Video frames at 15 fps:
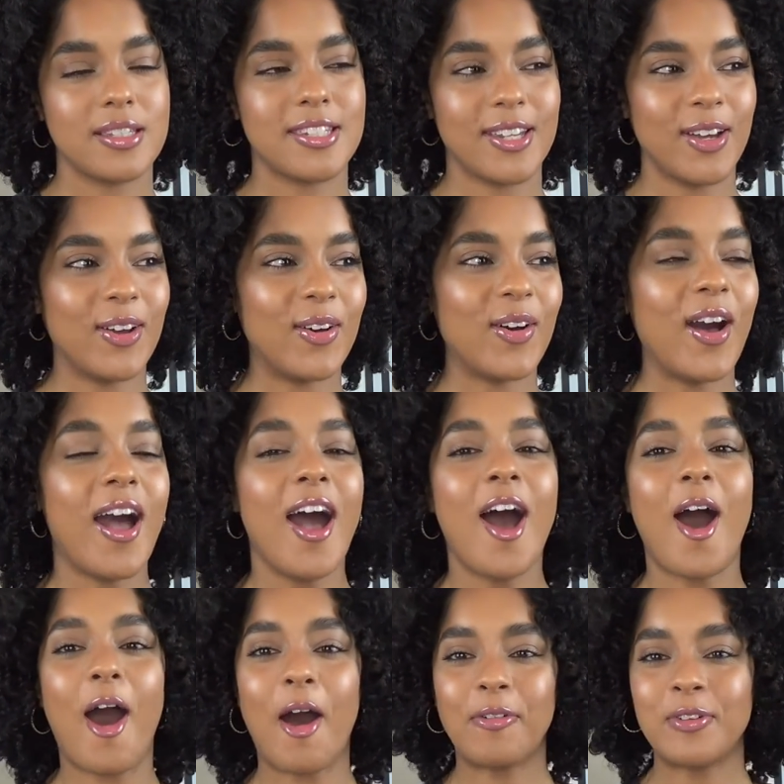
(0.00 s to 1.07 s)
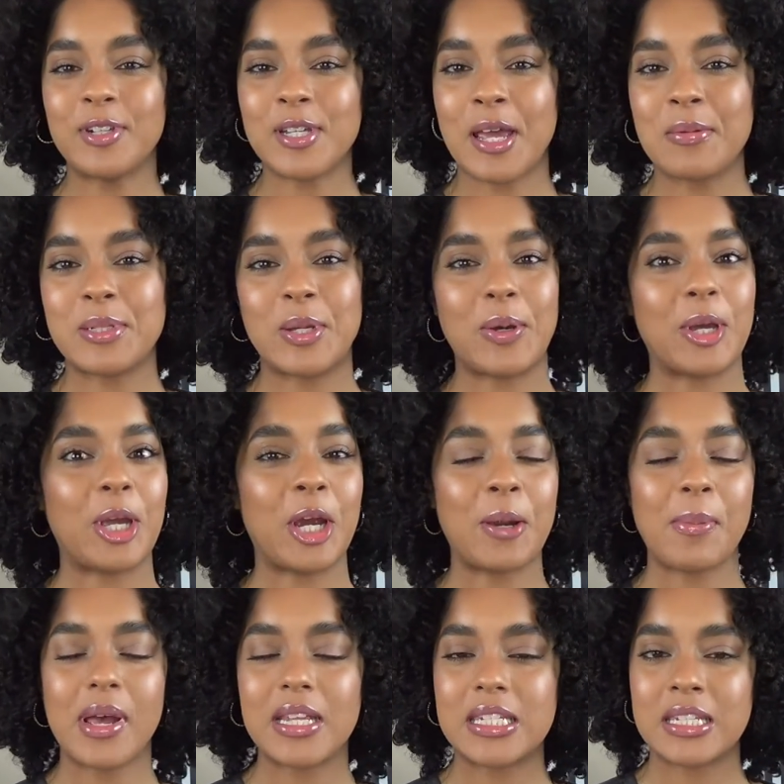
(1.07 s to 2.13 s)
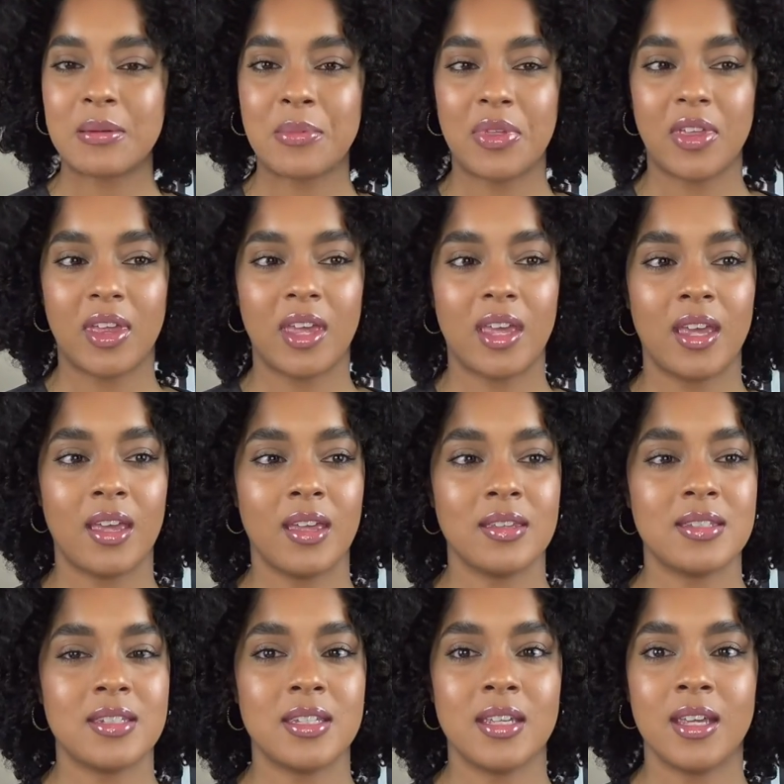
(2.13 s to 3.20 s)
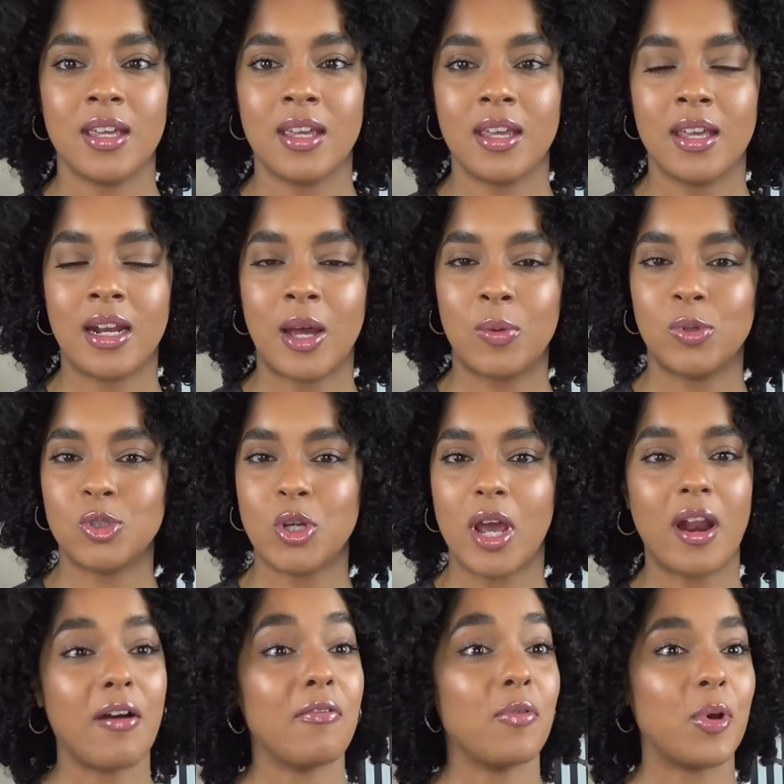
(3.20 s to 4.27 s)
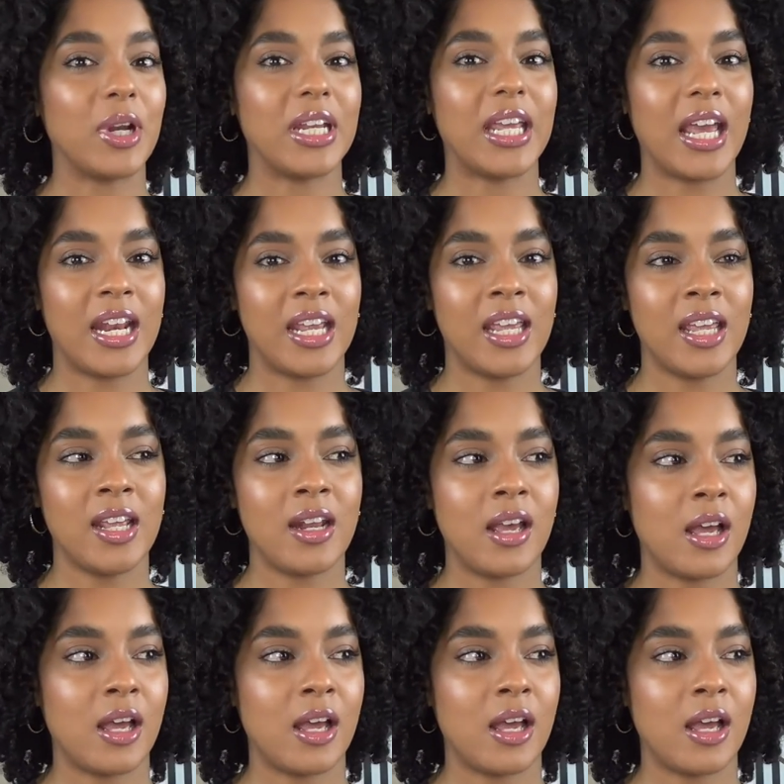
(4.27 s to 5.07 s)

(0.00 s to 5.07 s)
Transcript: so oftentimes I'll hear about something, see it, and I will try to avoid getting it.